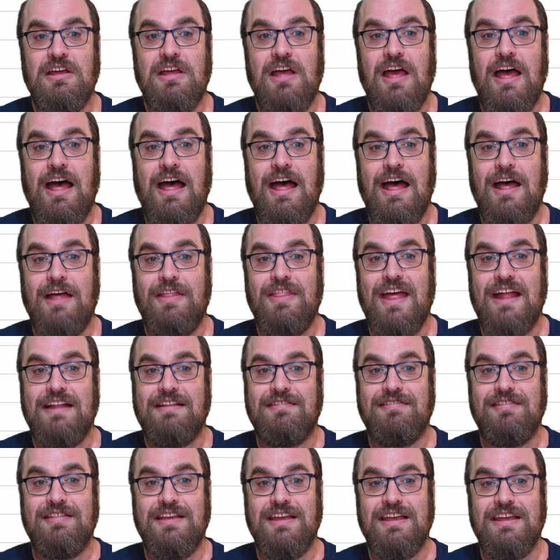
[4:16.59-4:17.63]

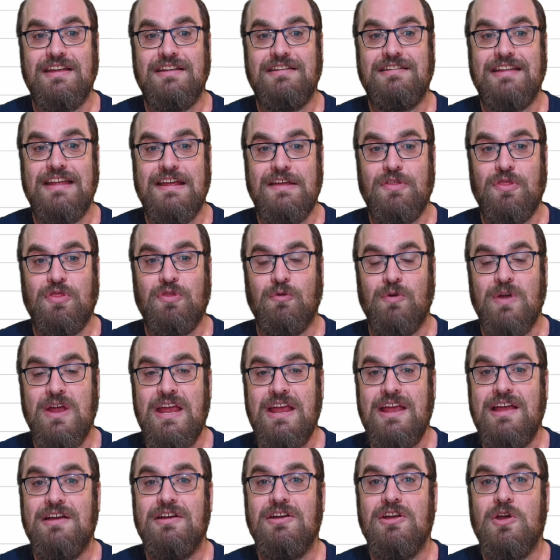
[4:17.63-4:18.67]
that's the
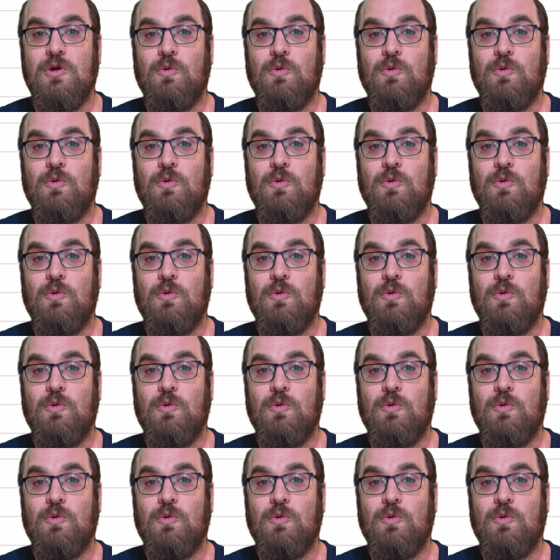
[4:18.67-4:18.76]
D3.